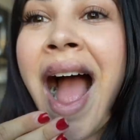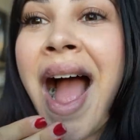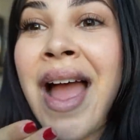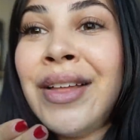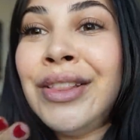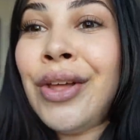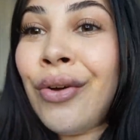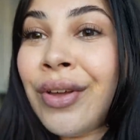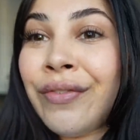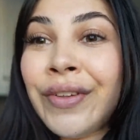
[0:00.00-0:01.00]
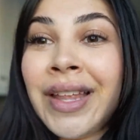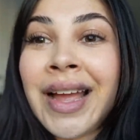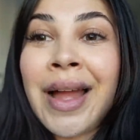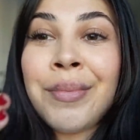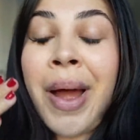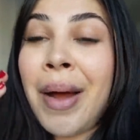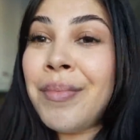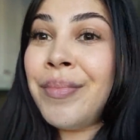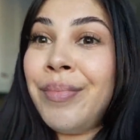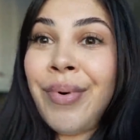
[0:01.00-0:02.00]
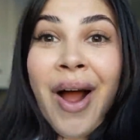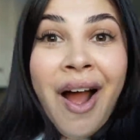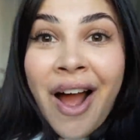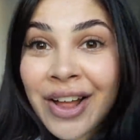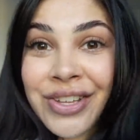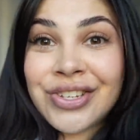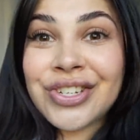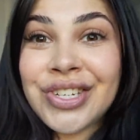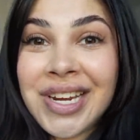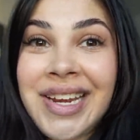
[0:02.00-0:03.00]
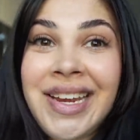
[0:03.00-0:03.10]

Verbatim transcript: I low feel like I'm botched.